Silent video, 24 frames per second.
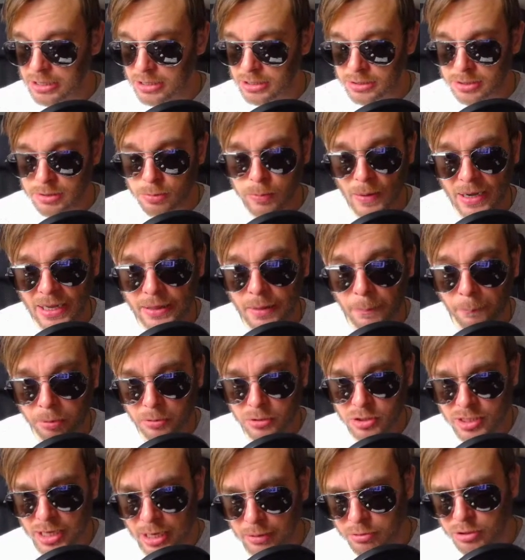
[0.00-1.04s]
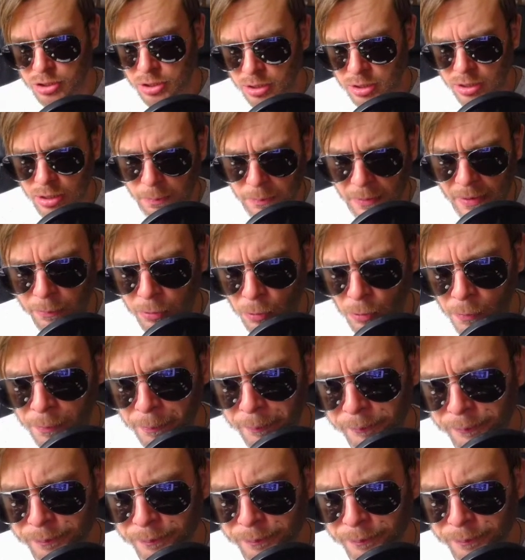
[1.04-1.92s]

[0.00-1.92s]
sway the perception of the people.